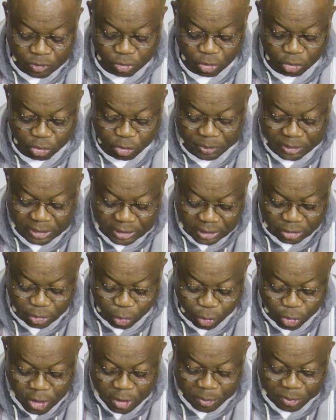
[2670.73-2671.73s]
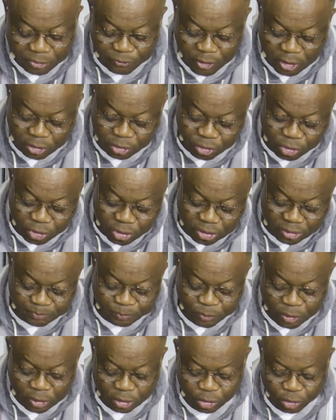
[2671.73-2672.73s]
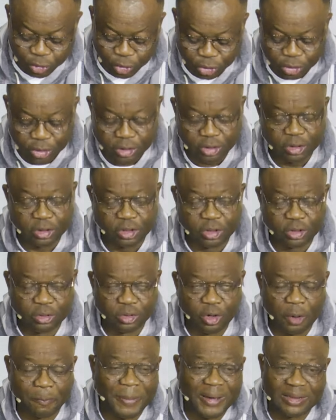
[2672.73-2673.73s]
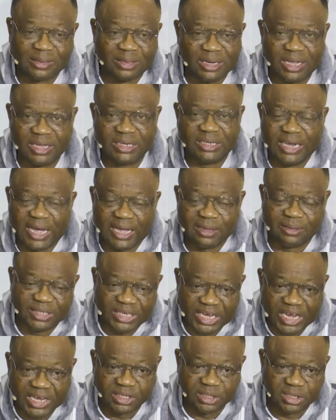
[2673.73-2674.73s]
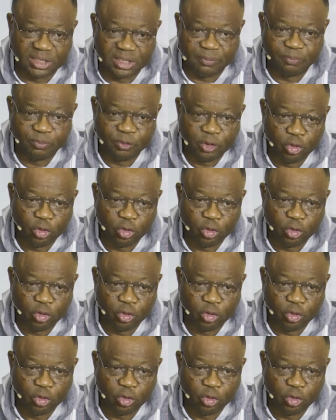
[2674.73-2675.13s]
So you begin to, before you know it, you know, your personality has changed.